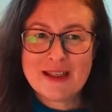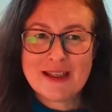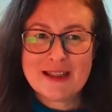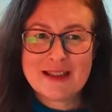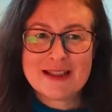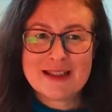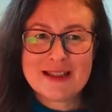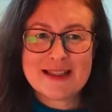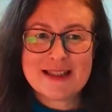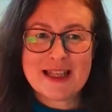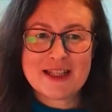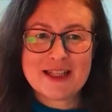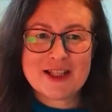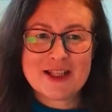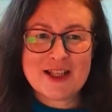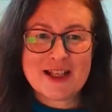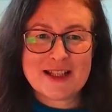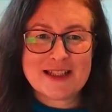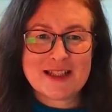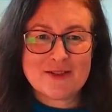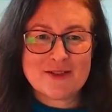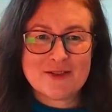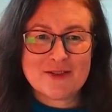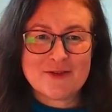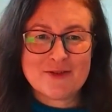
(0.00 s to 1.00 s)
this
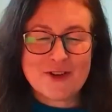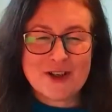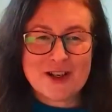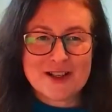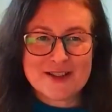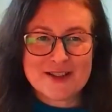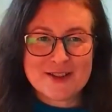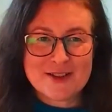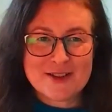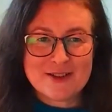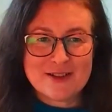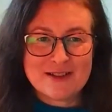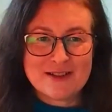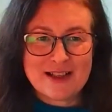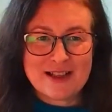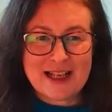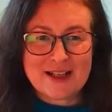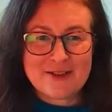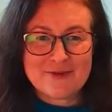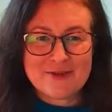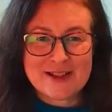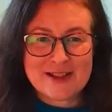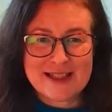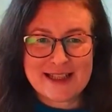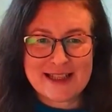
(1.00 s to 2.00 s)
energetic reversal
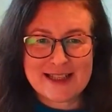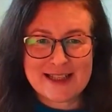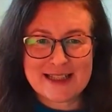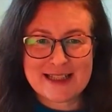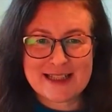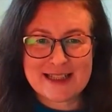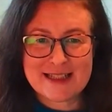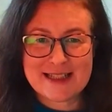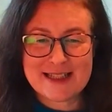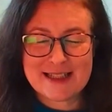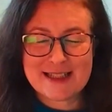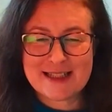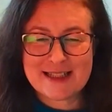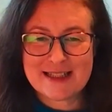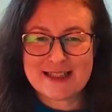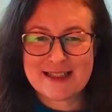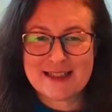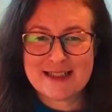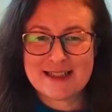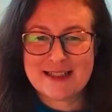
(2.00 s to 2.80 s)
and resistance